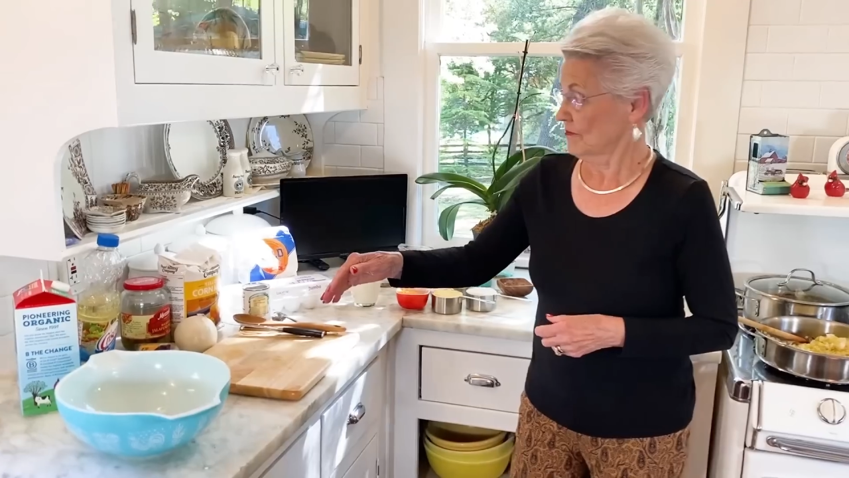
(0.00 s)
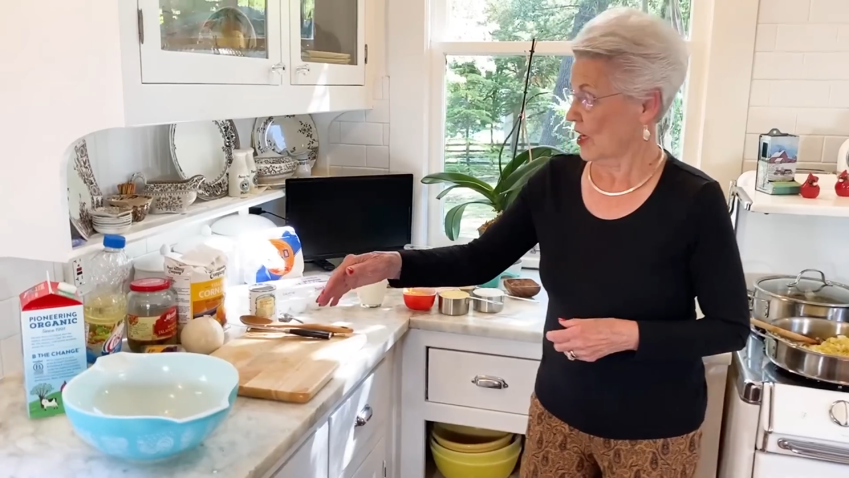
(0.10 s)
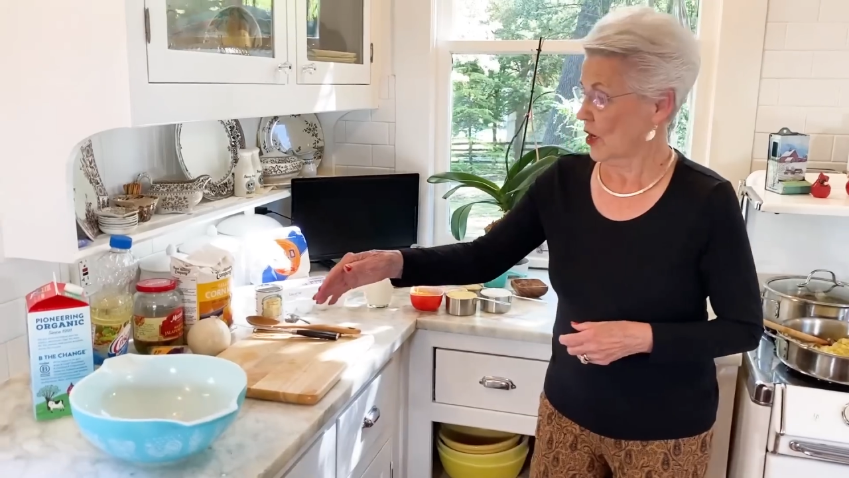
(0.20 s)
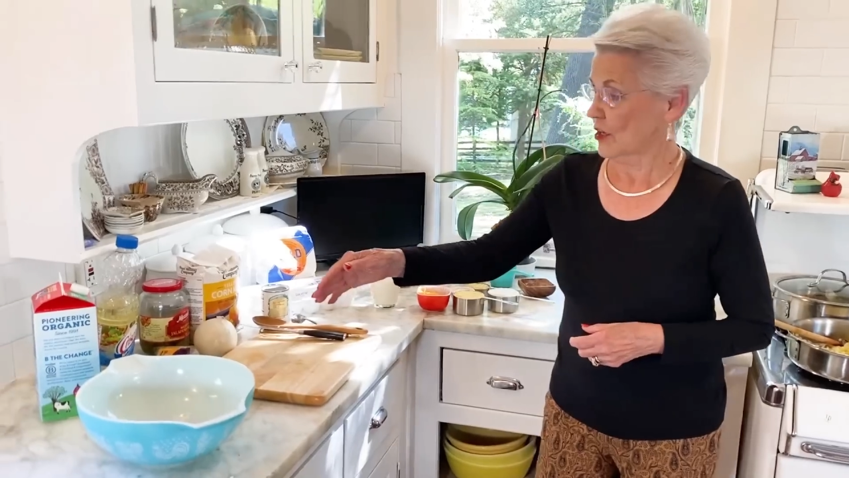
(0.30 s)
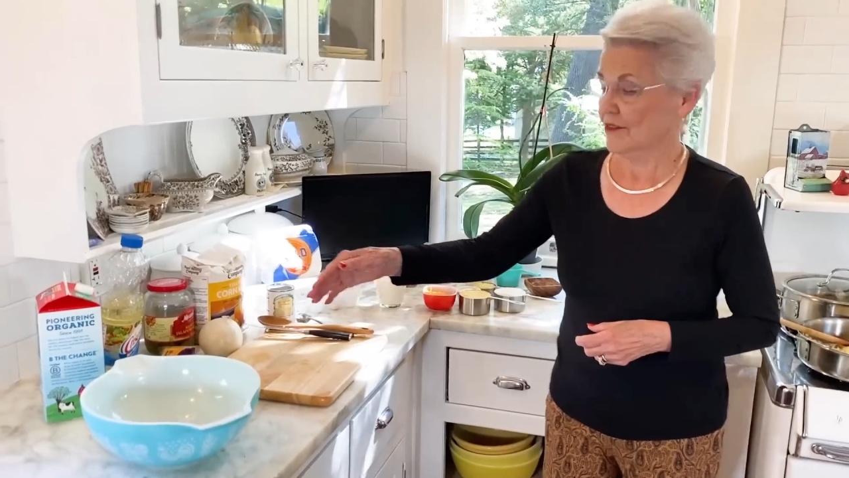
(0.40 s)

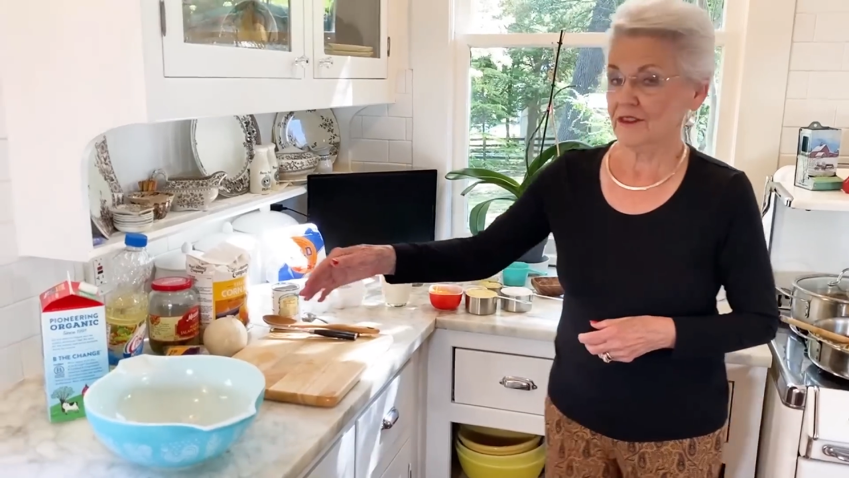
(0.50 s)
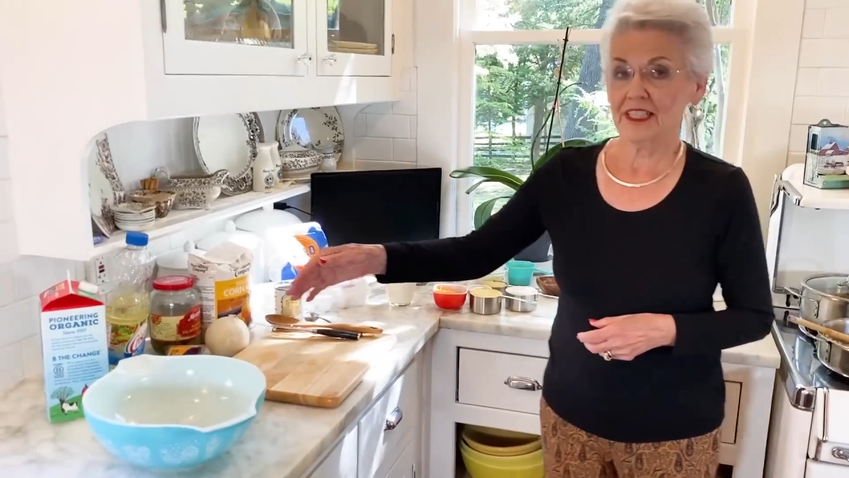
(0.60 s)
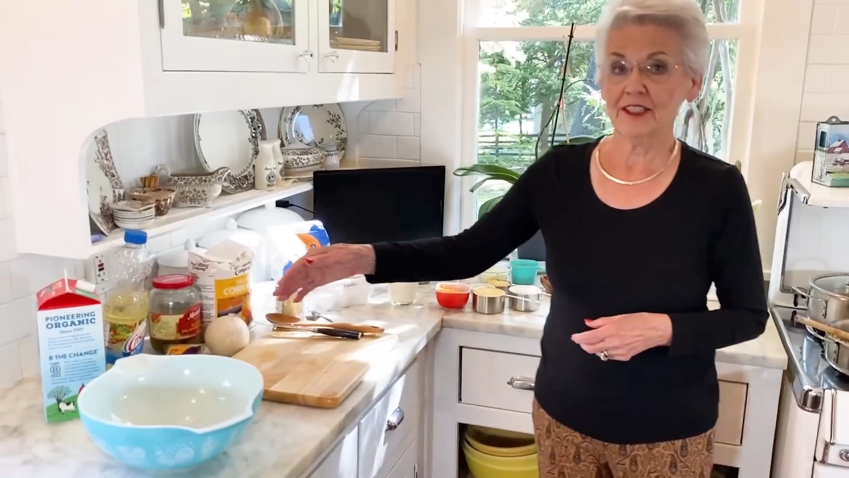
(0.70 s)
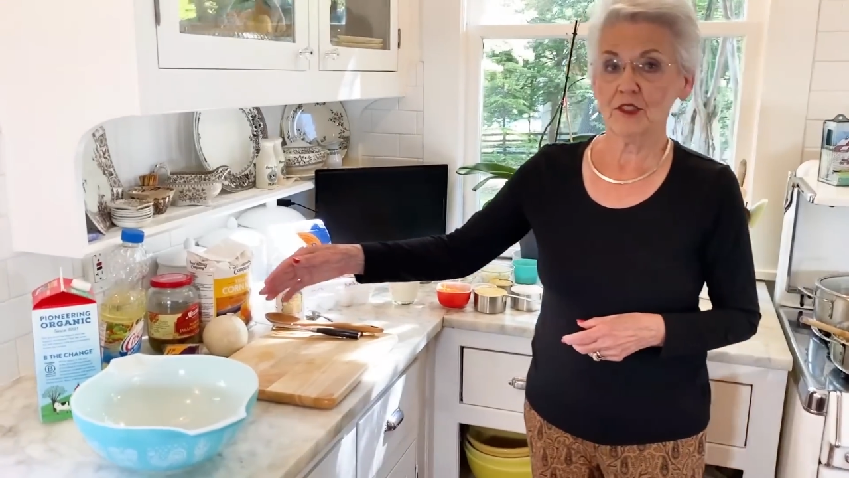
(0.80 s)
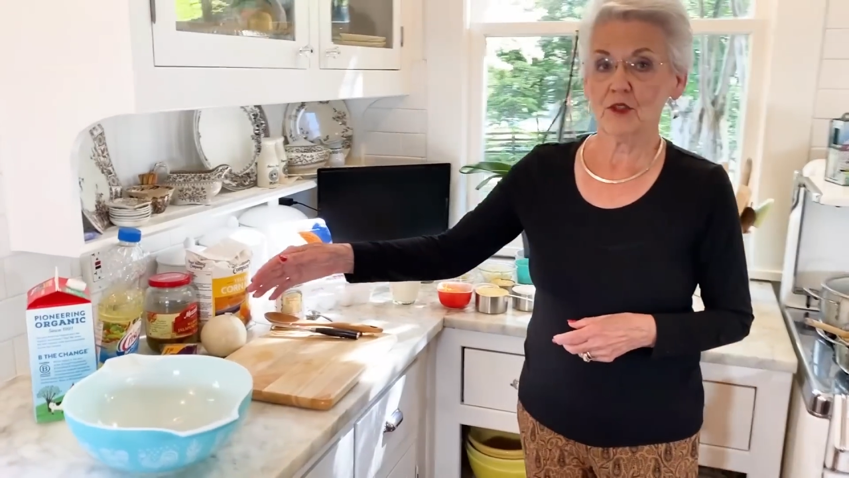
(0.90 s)
all of
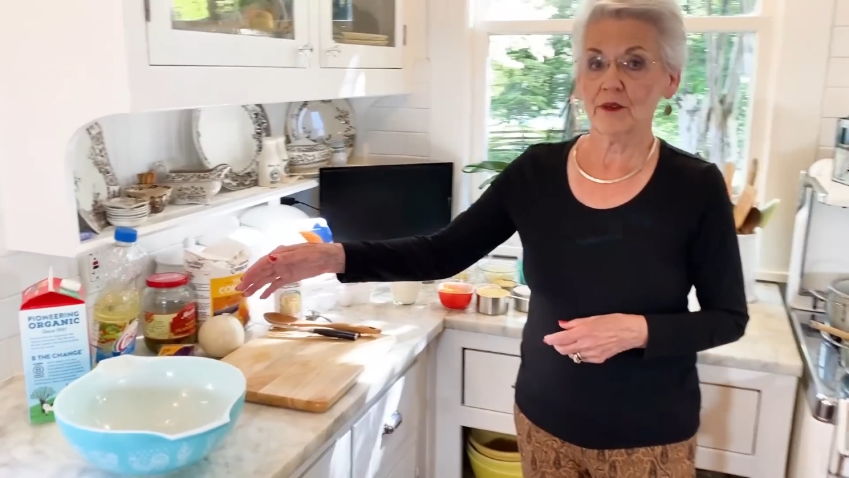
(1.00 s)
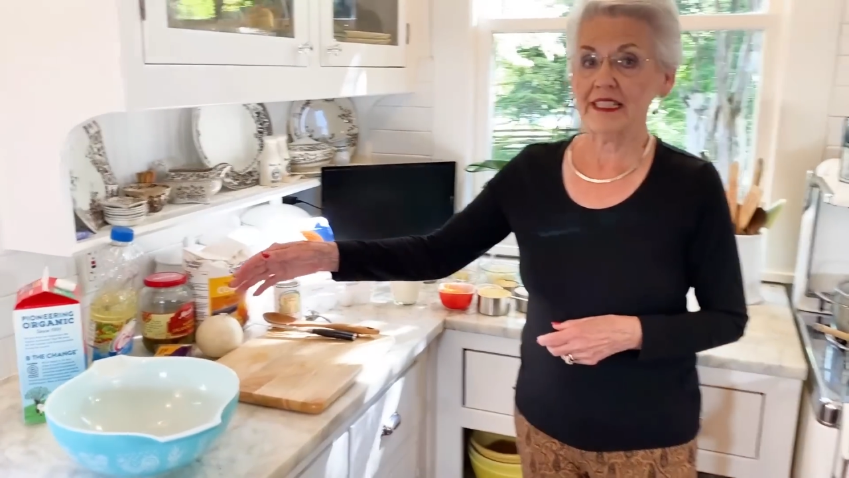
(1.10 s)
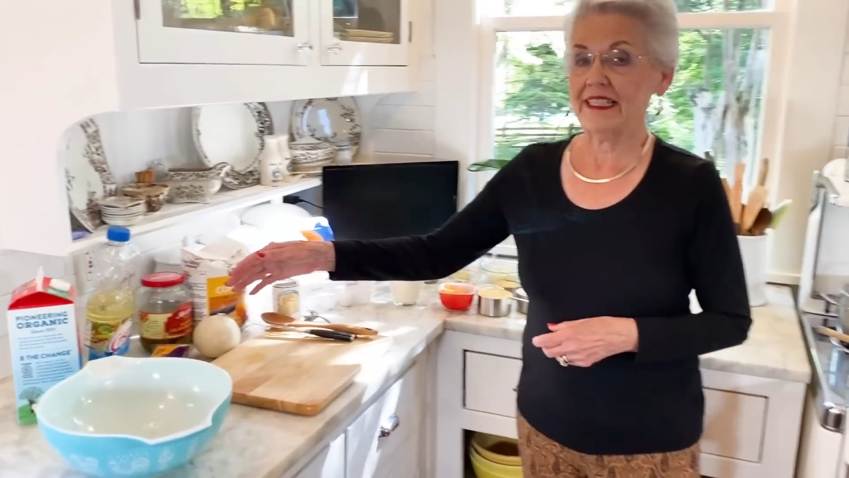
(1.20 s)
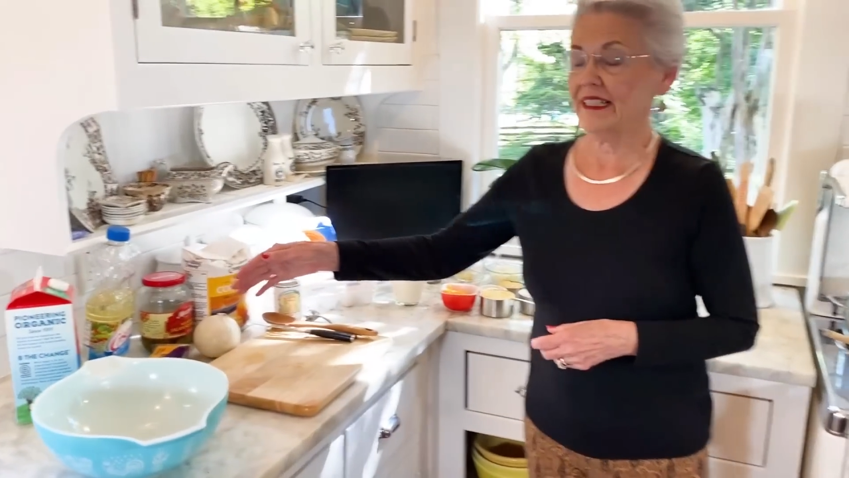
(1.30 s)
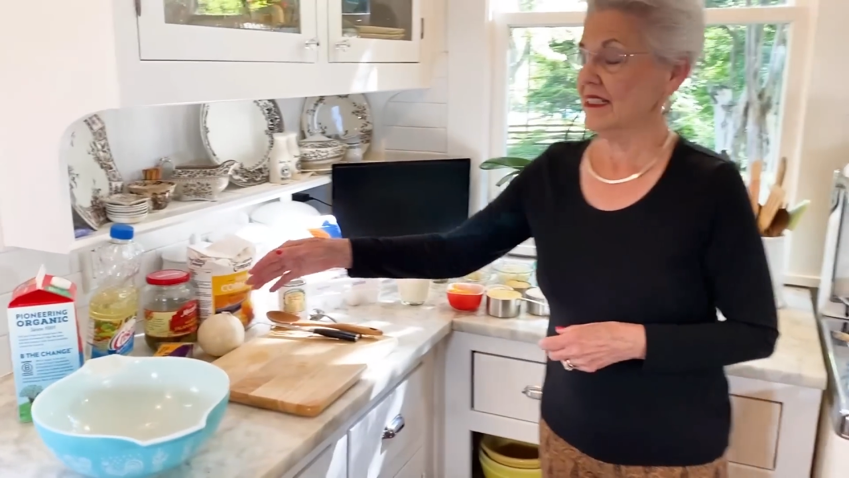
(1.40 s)
the
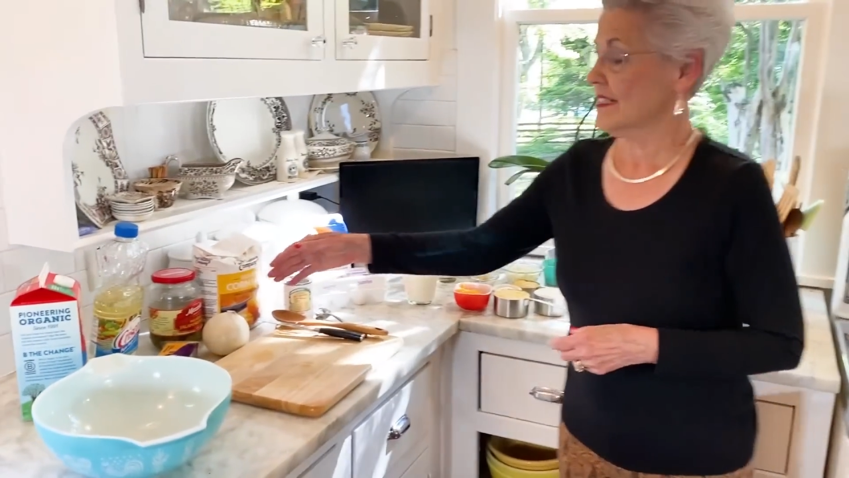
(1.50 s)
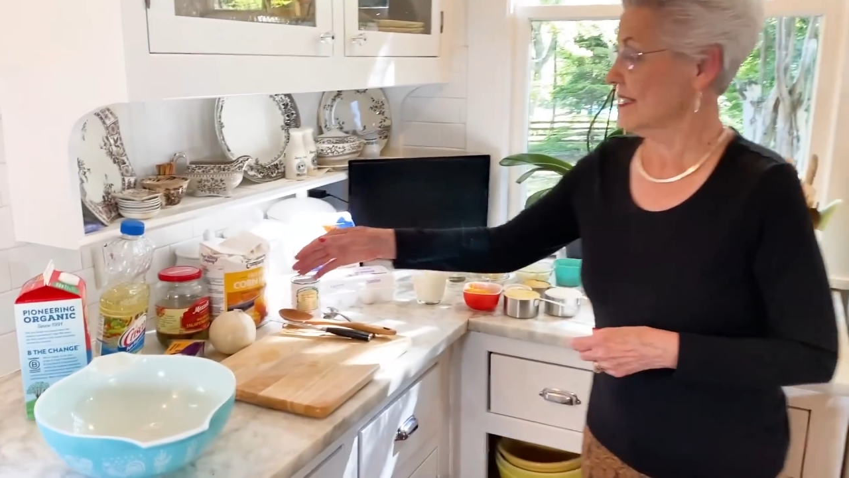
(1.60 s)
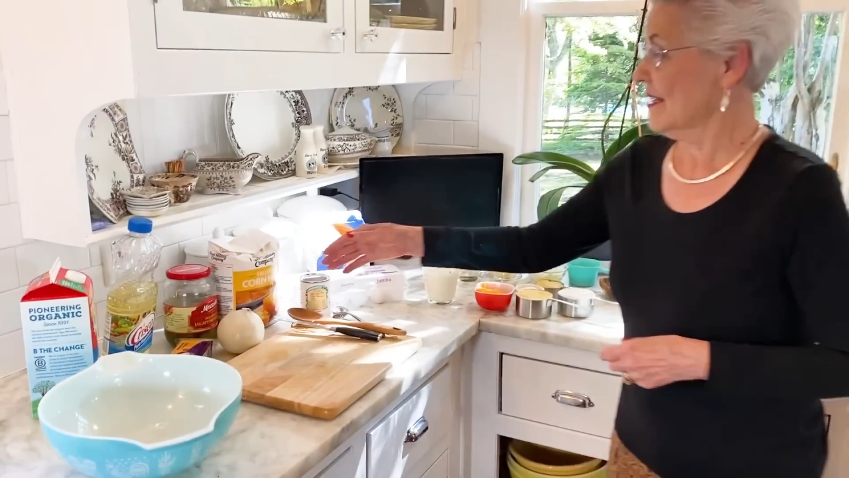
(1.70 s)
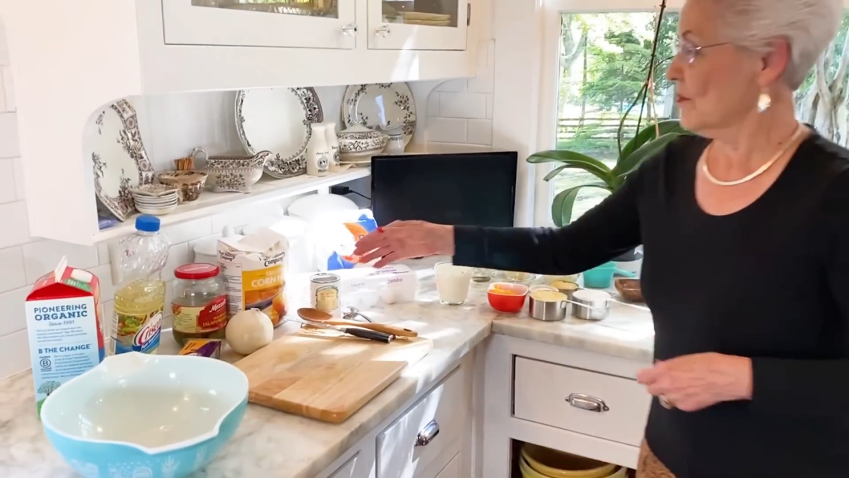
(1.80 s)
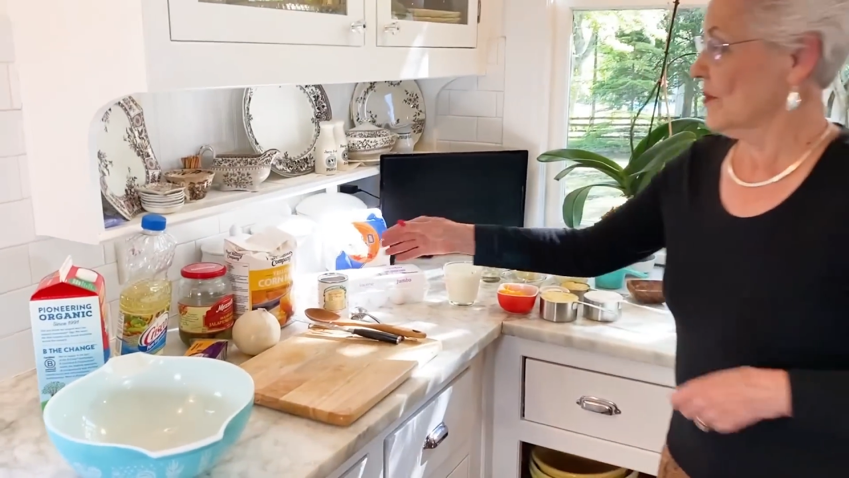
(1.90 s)
ingredients that